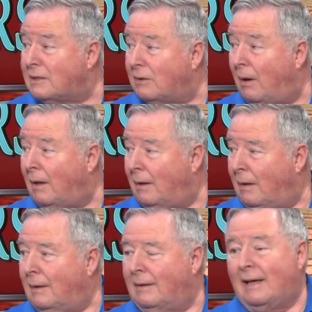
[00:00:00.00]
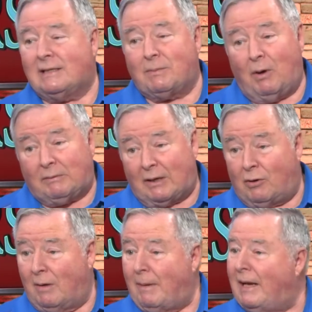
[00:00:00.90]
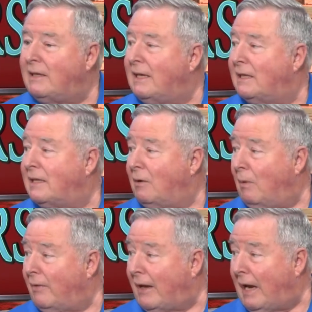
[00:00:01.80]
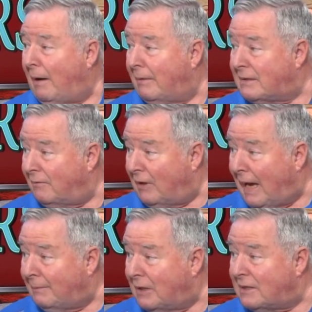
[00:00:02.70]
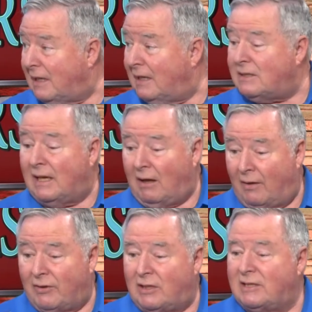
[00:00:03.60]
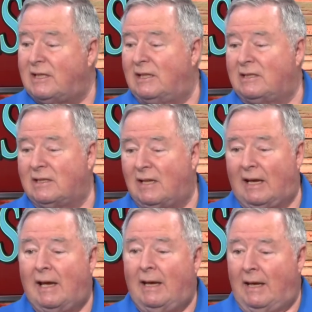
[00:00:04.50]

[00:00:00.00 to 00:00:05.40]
A or, small tick. Yeah, small tick. Could have been a deer tick, one of the carriers of Lyme disease and other diseases like